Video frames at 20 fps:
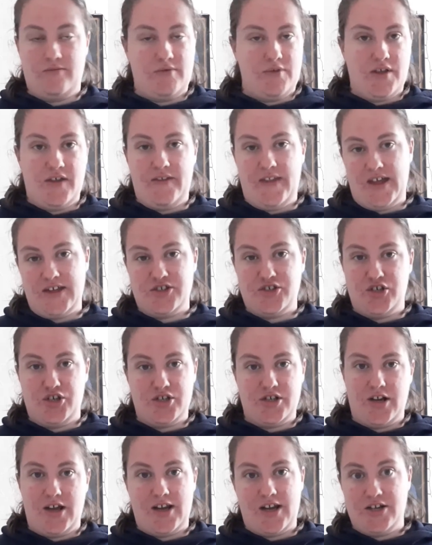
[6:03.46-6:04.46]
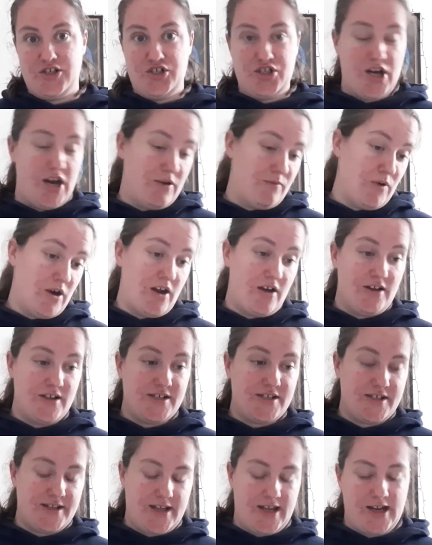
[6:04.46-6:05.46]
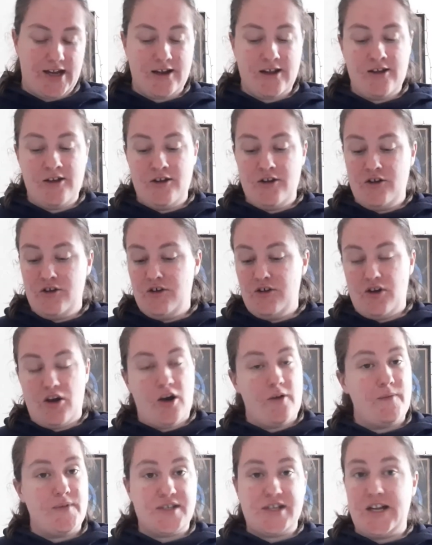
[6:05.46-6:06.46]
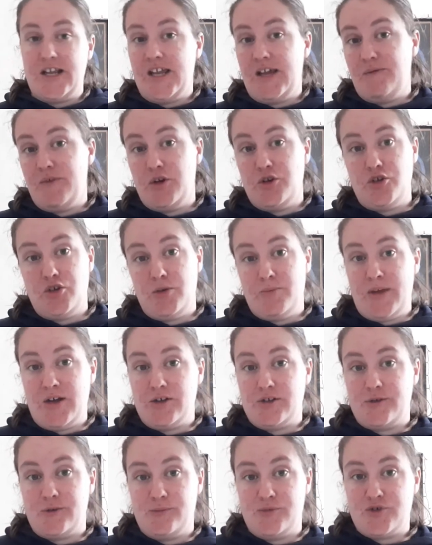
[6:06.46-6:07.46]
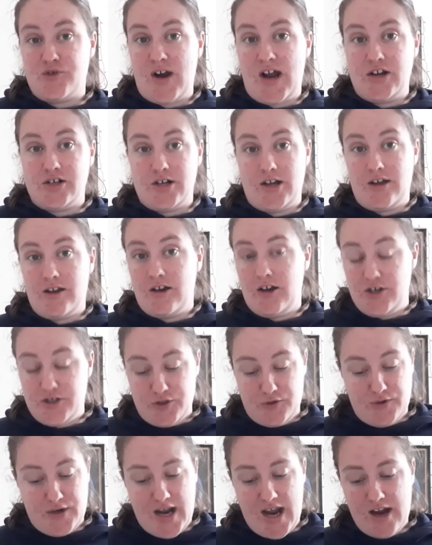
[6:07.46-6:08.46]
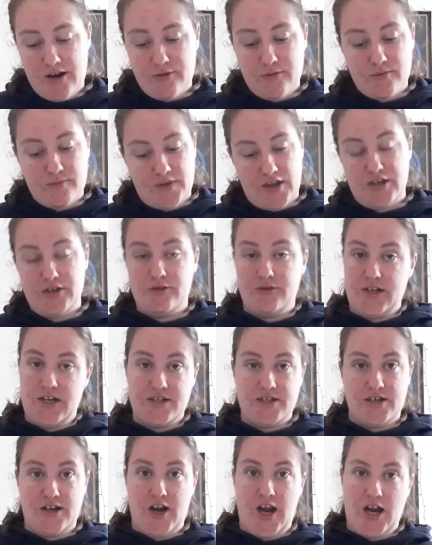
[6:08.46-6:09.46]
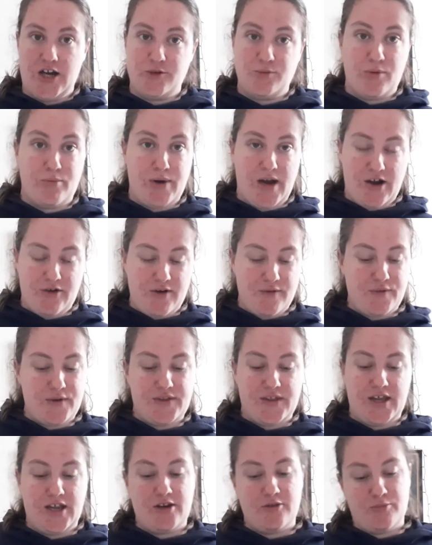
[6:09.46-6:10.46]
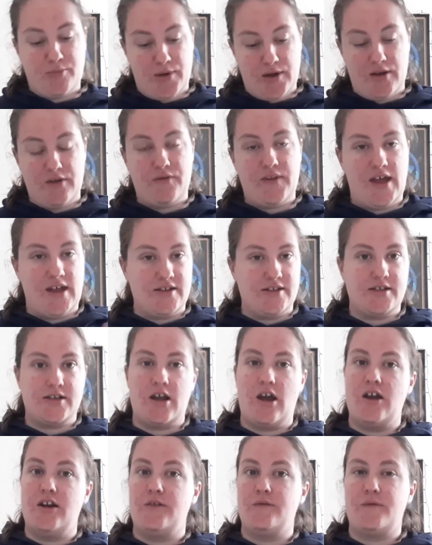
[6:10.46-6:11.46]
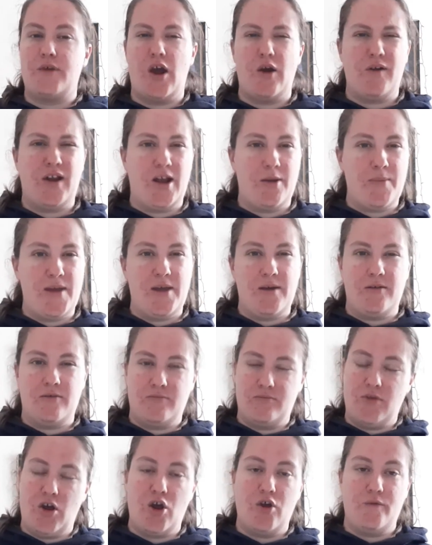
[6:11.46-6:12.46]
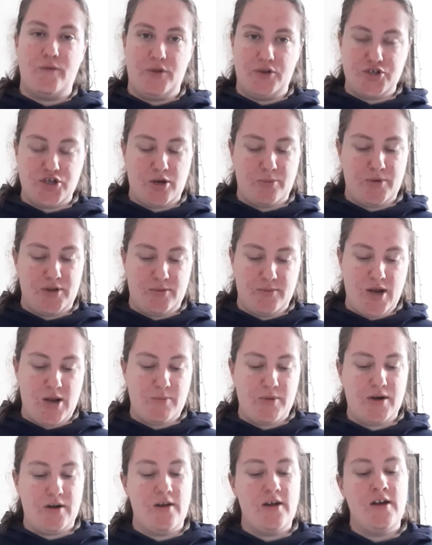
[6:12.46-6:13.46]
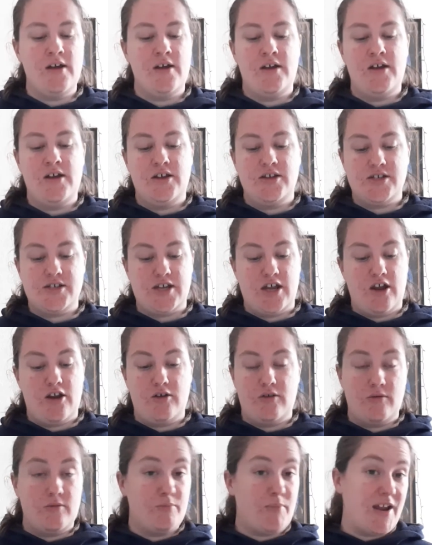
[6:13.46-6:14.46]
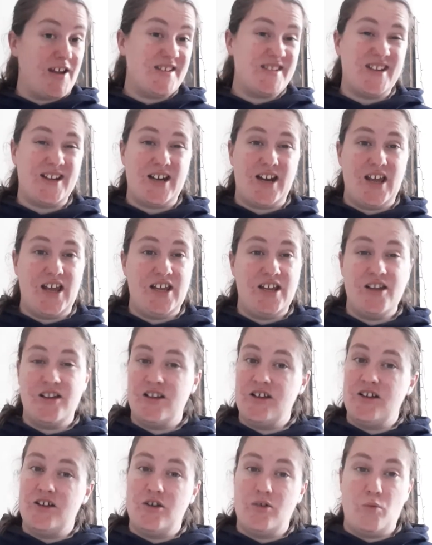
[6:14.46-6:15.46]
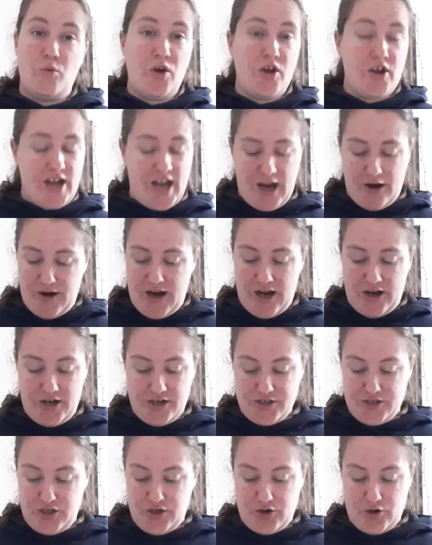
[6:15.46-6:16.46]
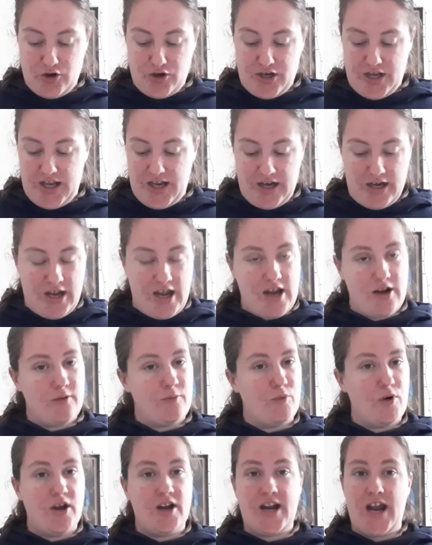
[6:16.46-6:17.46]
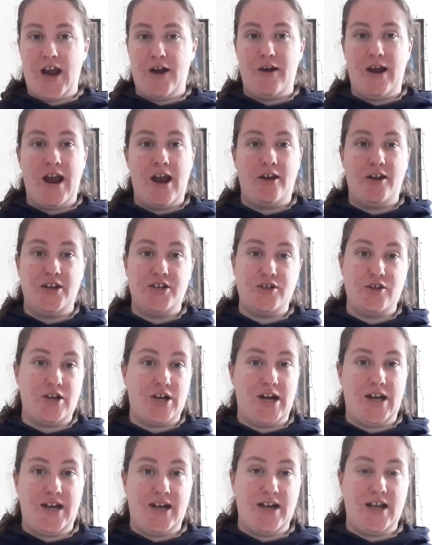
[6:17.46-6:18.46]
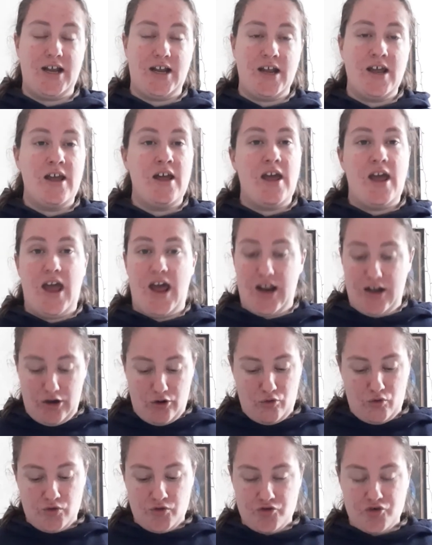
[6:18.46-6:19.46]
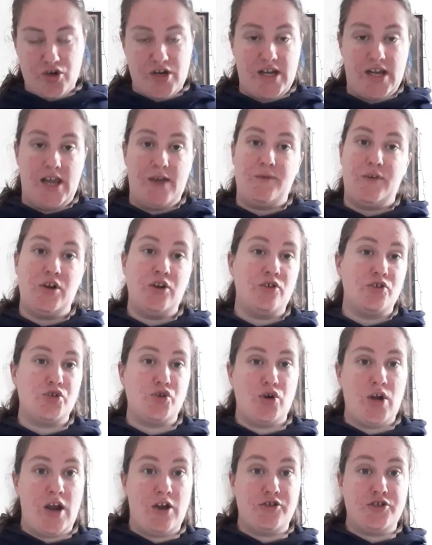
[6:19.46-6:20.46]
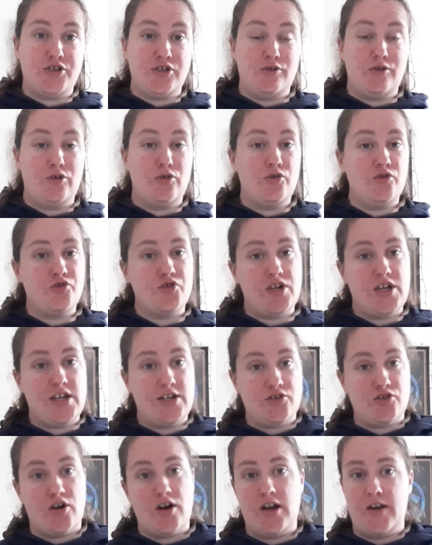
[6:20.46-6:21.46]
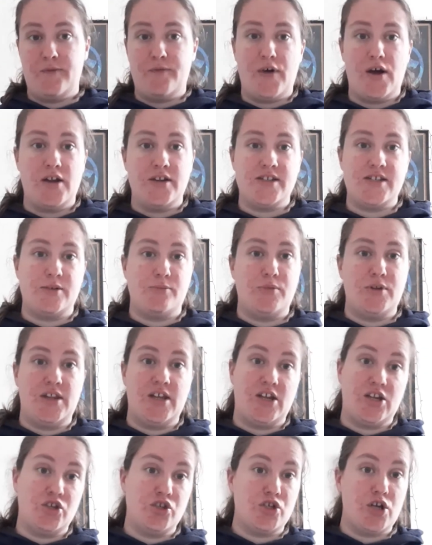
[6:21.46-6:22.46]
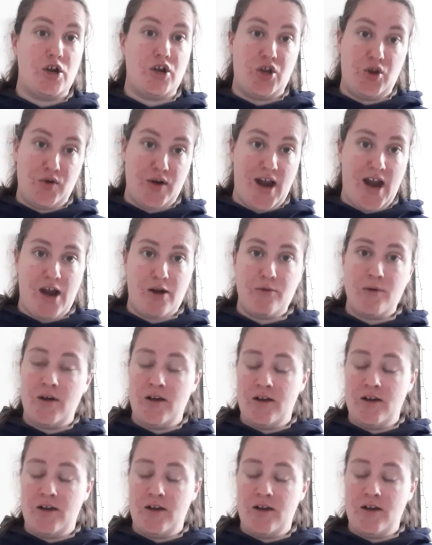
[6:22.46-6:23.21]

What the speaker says: and that's just like a generalised thing. Obviously if you do meals from scratch like I do now, then you'll need to know how to prepare everything, but that's kind of going a bit over the top at the moment. So basically, work out how you do your cooking, work out how you do your cleaning, and laundry. If you're not sure how to do laundry, try and find someone that can show you now.